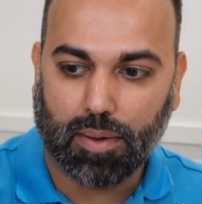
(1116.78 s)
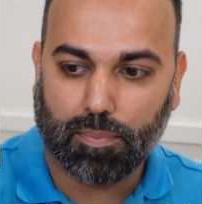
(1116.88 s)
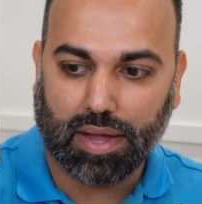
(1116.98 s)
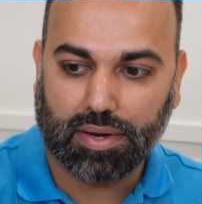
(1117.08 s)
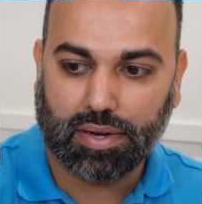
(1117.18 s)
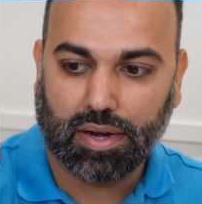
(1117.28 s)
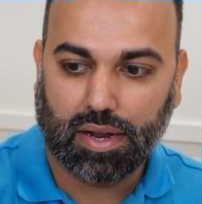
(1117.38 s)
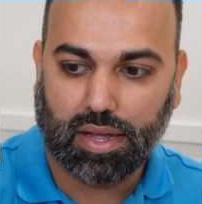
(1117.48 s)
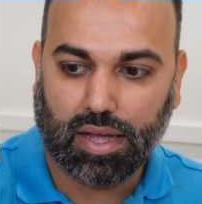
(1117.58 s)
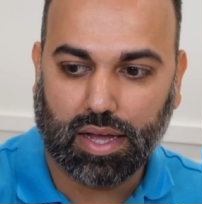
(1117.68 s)
But
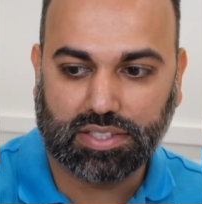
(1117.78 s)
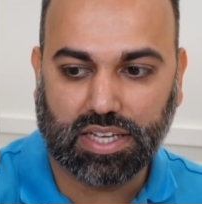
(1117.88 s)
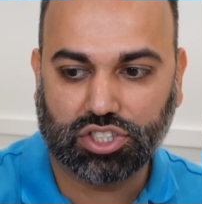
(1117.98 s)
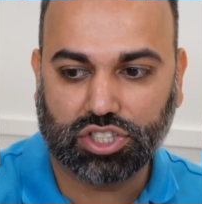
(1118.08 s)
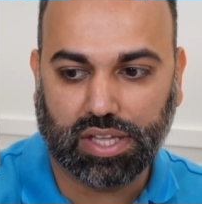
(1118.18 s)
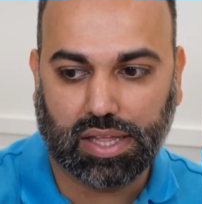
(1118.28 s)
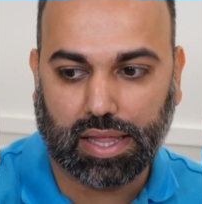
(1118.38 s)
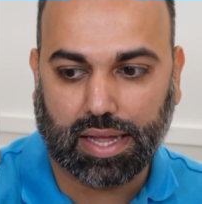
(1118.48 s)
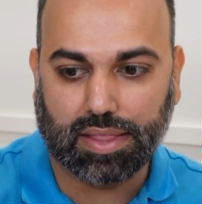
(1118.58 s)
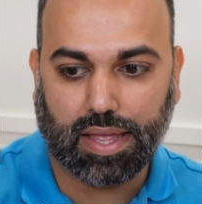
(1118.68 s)
essentially,
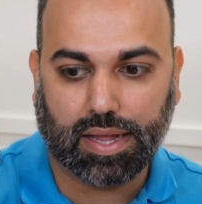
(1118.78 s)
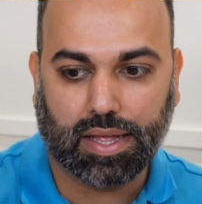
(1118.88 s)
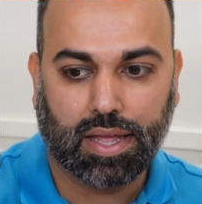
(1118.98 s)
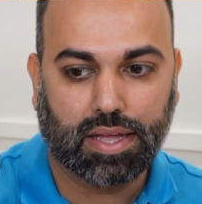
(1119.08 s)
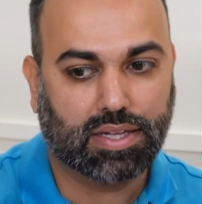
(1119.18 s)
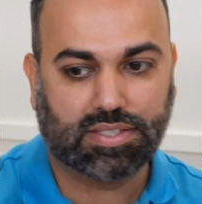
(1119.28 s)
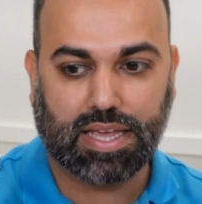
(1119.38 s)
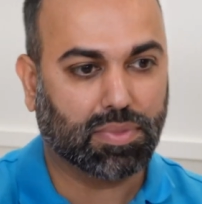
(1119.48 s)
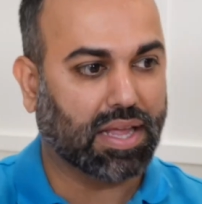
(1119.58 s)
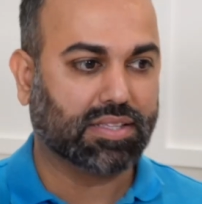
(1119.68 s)
I think,
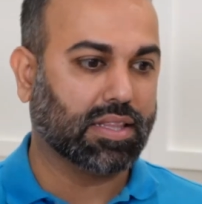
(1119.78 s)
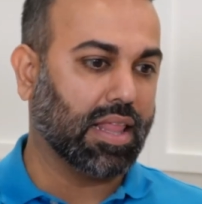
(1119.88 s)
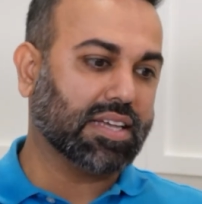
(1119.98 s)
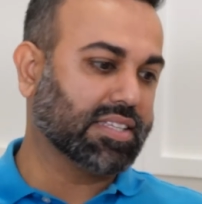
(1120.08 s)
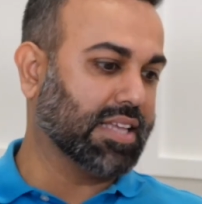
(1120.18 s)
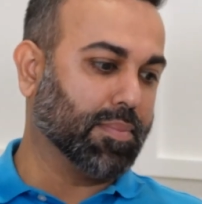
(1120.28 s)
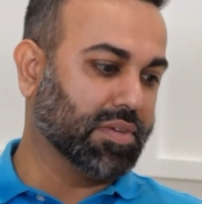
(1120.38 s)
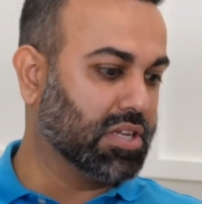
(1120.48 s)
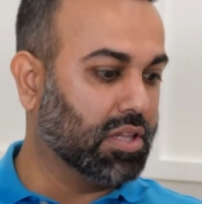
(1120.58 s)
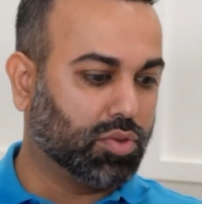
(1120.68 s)
same thing. The last exam is
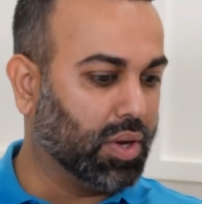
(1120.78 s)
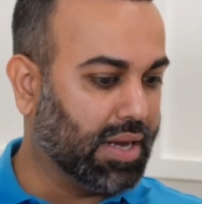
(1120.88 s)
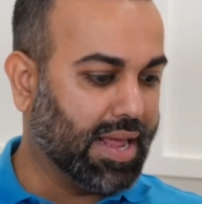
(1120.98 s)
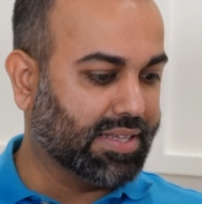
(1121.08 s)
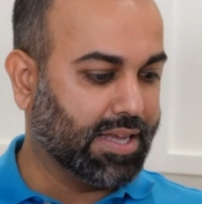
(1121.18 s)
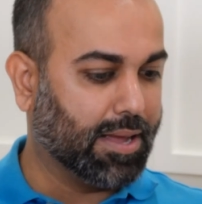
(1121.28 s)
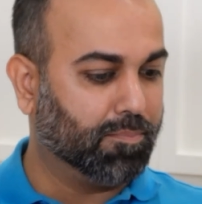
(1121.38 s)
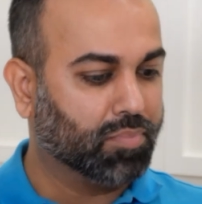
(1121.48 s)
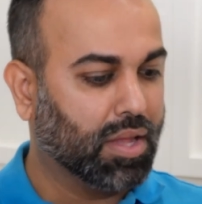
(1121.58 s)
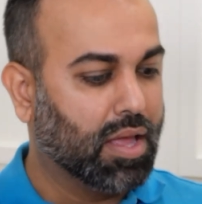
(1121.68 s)
still a 3-day
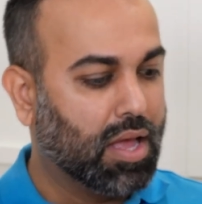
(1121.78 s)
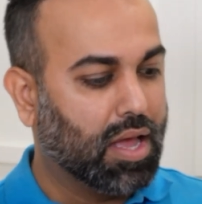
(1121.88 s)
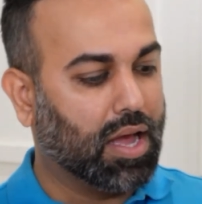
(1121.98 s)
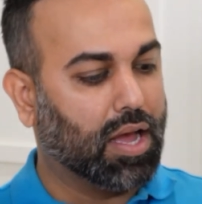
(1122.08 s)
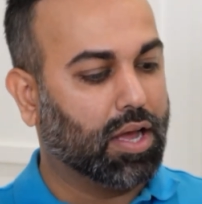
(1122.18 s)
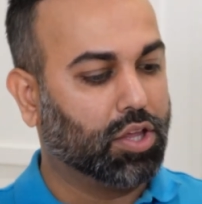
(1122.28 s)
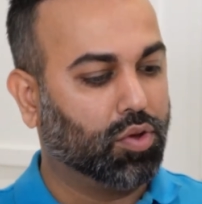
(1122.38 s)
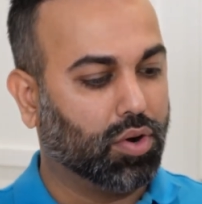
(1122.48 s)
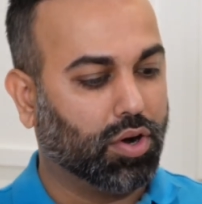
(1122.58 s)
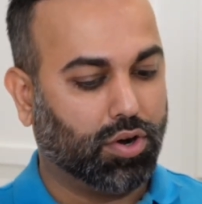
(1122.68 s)
exam.
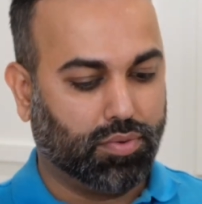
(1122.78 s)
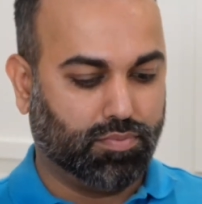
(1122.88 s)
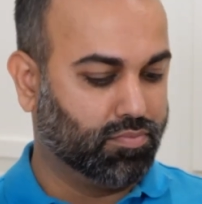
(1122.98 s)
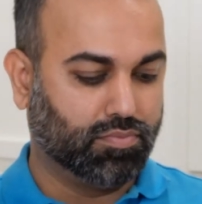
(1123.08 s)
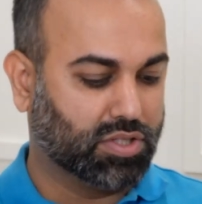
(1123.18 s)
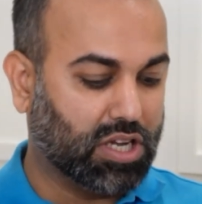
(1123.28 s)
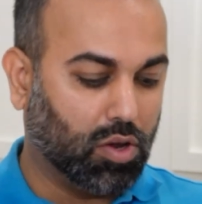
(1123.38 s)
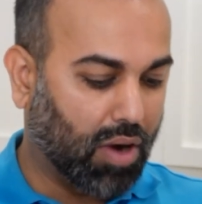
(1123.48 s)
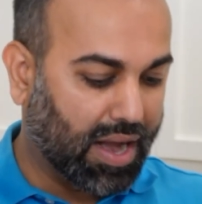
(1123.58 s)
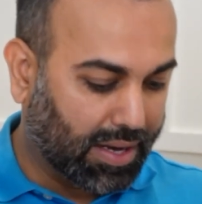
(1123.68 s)
You're still
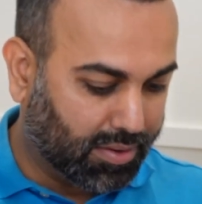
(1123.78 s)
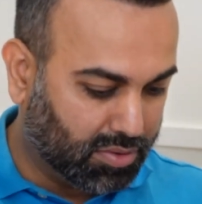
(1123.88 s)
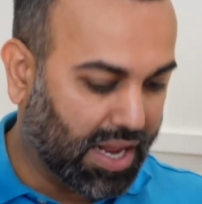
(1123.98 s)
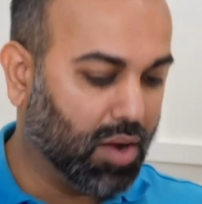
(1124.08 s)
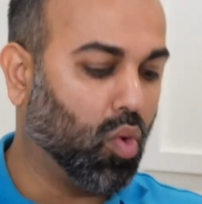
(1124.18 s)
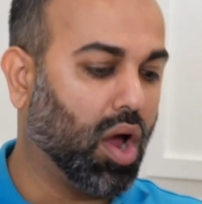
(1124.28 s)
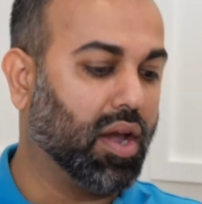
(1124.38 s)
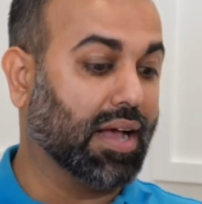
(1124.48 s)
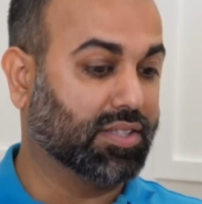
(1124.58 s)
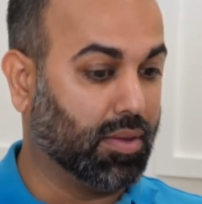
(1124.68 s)
writing day 1
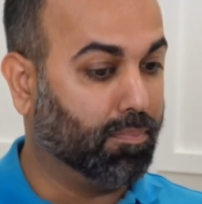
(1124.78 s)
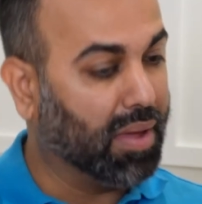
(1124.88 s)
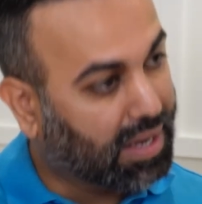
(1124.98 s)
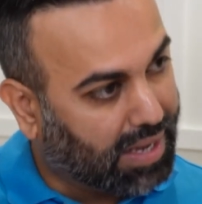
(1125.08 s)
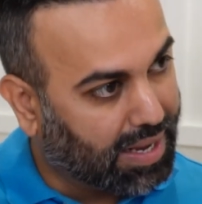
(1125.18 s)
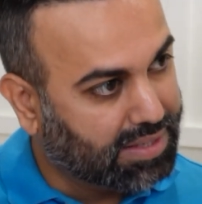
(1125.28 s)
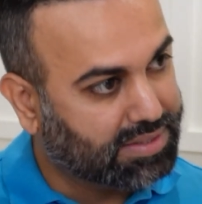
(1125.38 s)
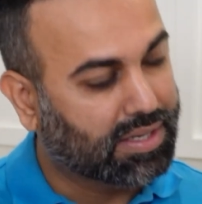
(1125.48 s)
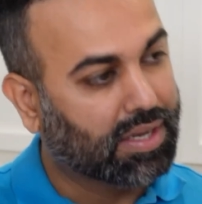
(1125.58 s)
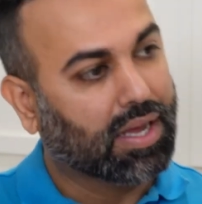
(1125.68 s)
as the big
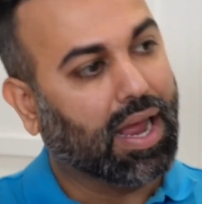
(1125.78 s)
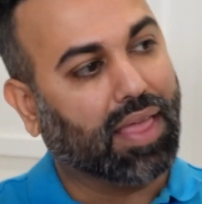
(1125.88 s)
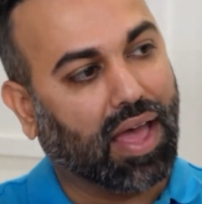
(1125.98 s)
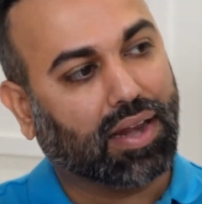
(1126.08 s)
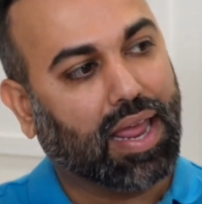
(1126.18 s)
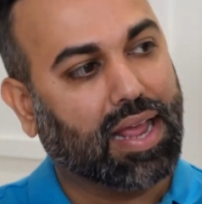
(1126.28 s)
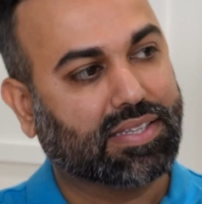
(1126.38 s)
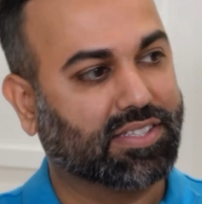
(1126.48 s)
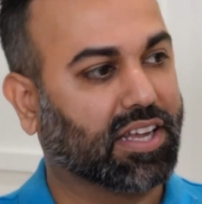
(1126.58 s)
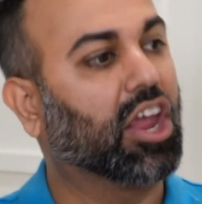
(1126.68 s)
case, and that case
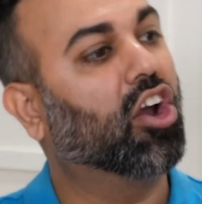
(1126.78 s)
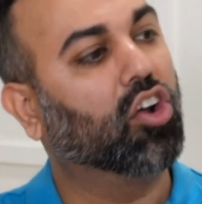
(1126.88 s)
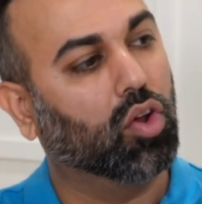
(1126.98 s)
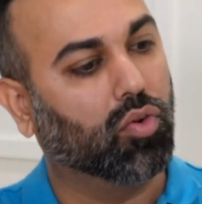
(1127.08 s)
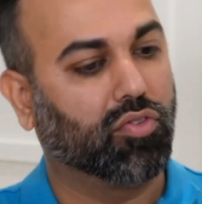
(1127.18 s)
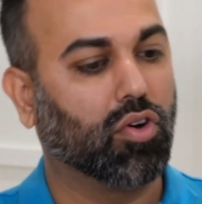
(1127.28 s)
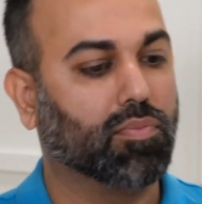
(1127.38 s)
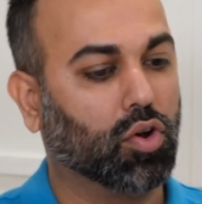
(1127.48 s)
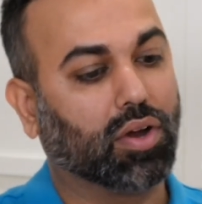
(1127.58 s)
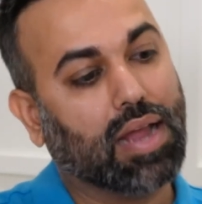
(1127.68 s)
is a carryover from
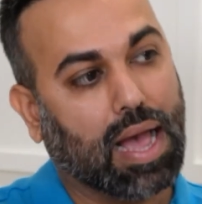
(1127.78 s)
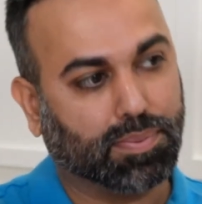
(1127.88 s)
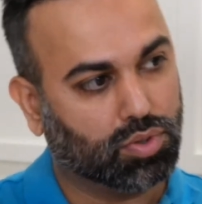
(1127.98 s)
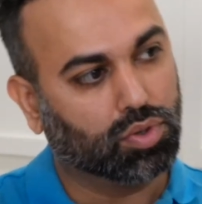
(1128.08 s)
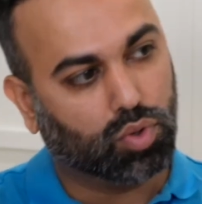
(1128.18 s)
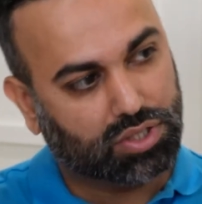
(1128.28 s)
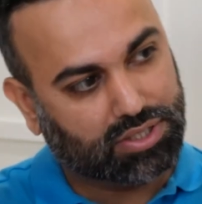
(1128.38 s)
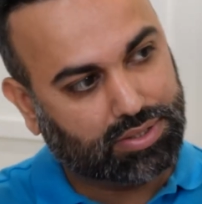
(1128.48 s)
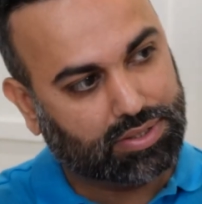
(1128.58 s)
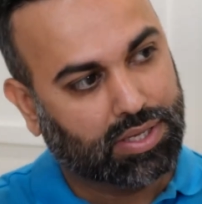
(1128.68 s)
your capstone
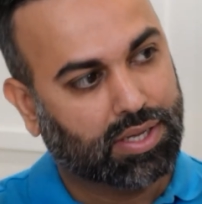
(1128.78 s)
courses.